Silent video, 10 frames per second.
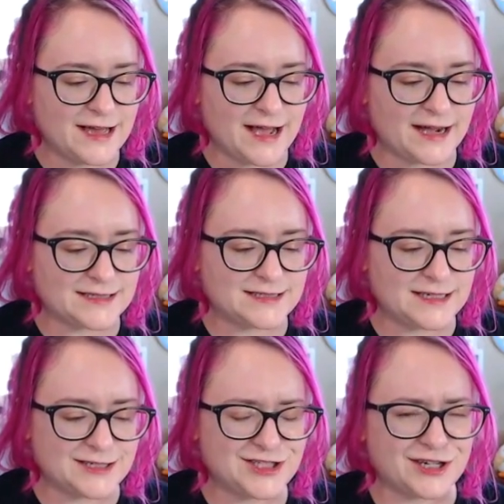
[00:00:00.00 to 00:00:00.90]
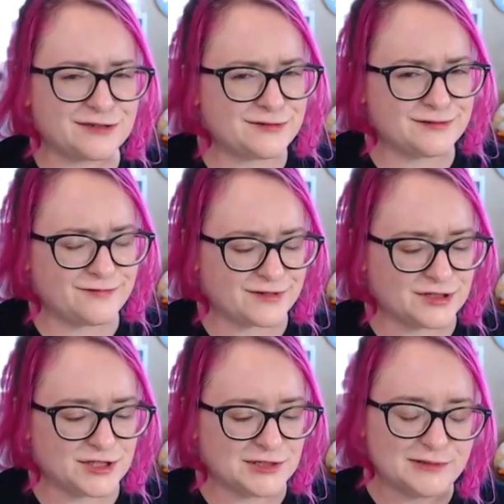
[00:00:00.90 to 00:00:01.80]
asking Shuckle for
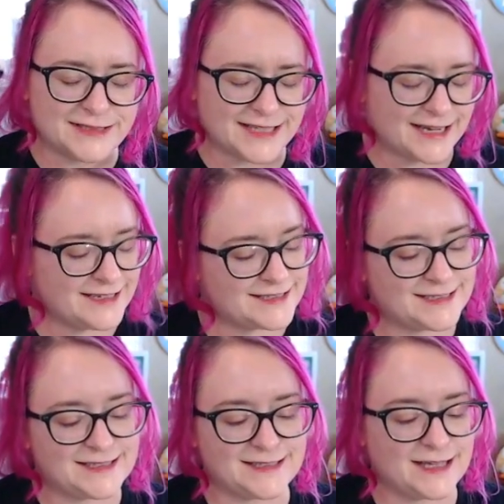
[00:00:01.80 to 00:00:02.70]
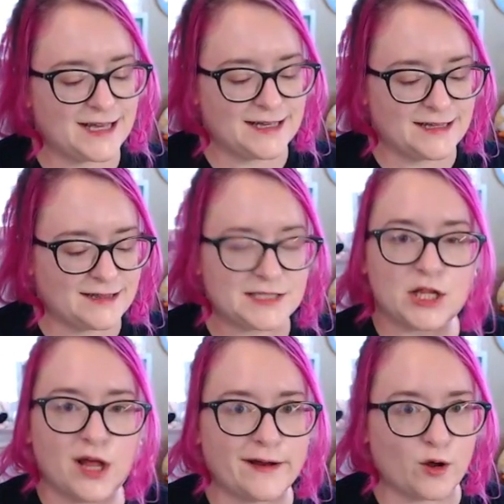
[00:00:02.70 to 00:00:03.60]
juice, and there's
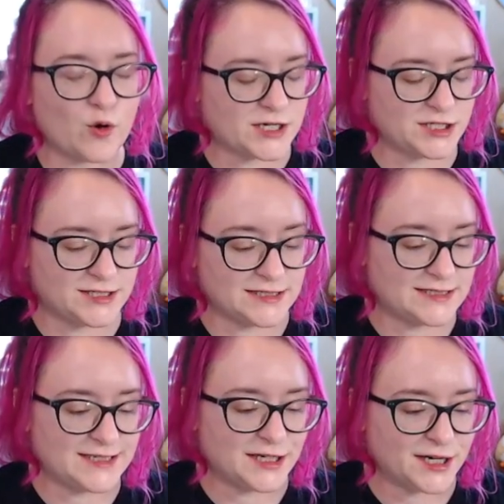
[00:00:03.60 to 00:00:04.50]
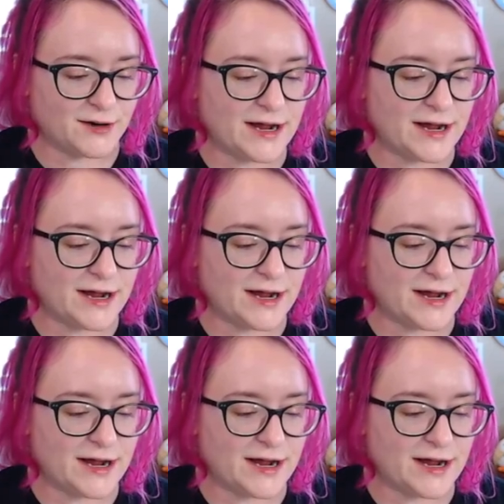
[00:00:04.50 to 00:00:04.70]
a lot of questions here.